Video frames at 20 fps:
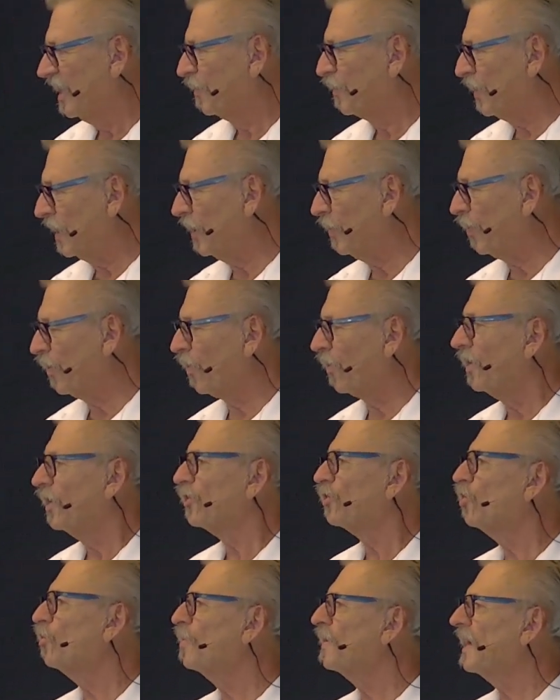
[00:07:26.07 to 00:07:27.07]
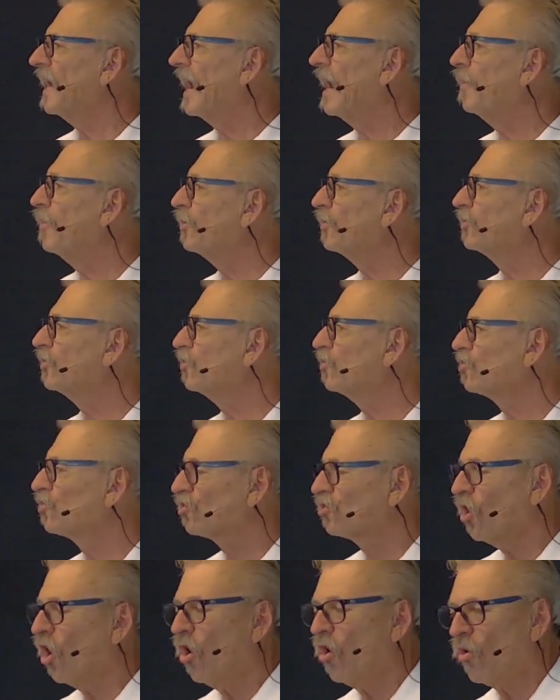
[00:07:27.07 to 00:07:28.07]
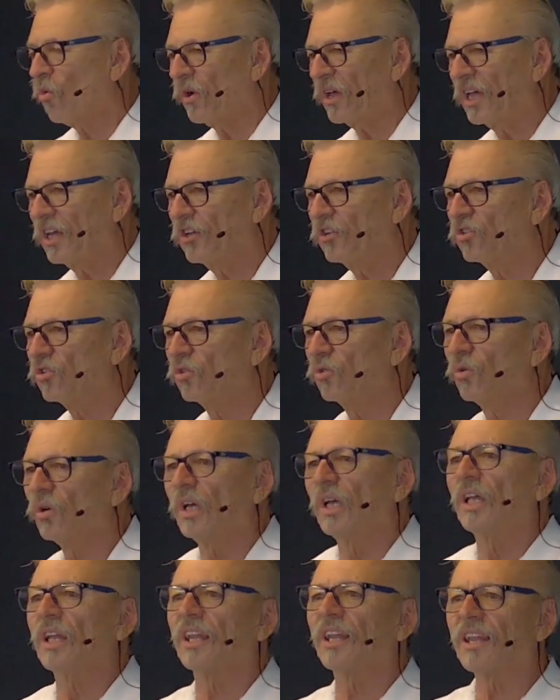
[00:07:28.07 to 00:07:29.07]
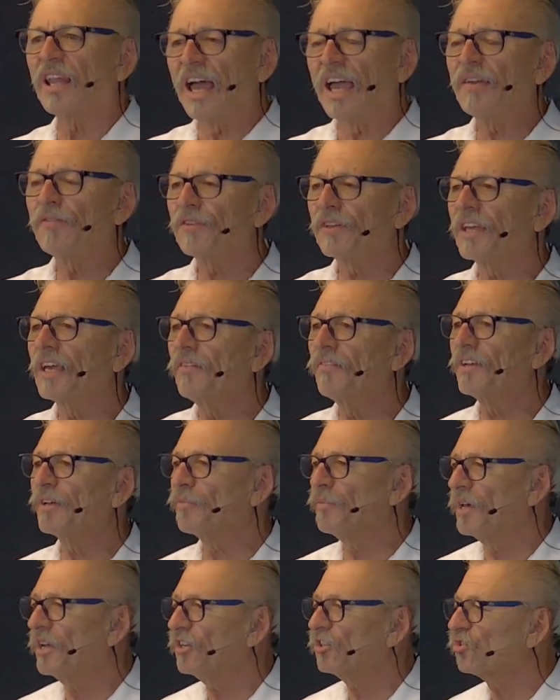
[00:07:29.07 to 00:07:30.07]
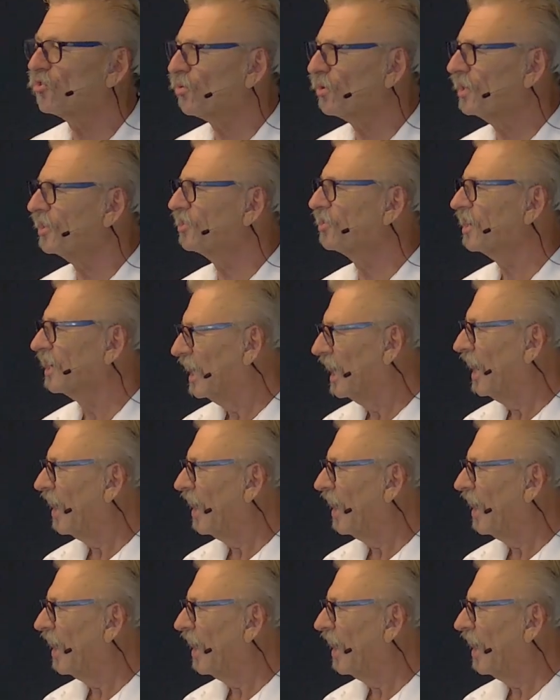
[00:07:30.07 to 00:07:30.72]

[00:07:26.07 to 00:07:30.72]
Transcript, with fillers: people, to be able to sow into life giving ministries